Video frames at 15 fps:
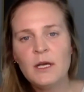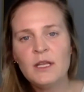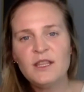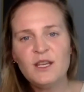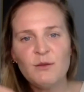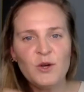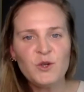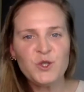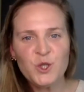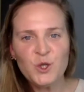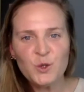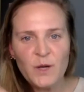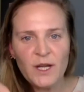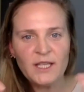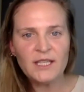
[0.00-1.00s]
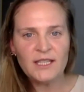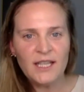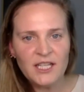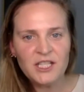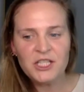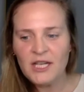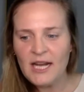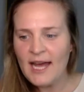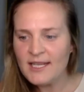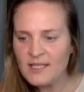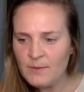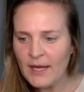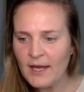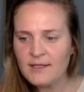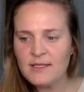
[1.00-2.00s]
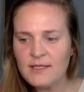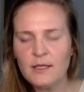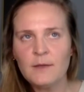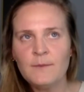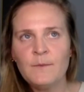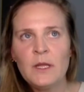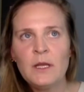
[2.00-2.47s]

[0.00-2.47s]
the emotional regulation aspect and